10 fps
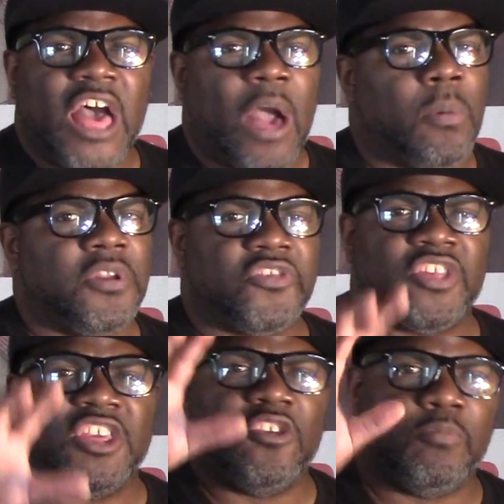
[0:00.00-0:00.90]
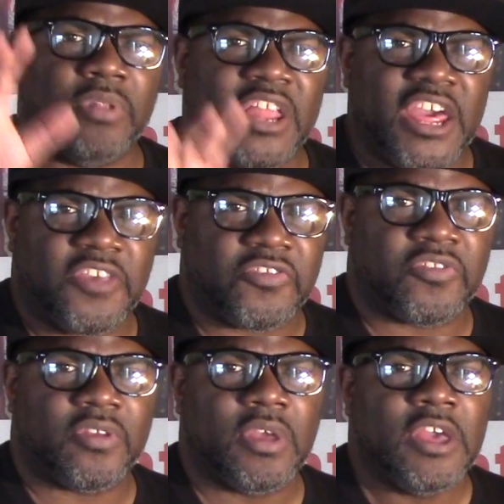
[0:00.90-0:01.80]
I want to see you
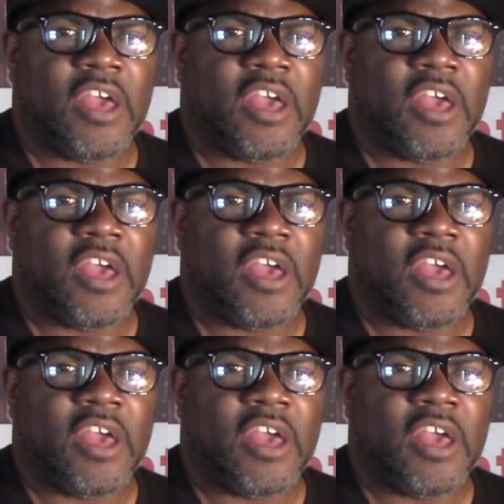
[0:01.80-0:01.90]
blessed.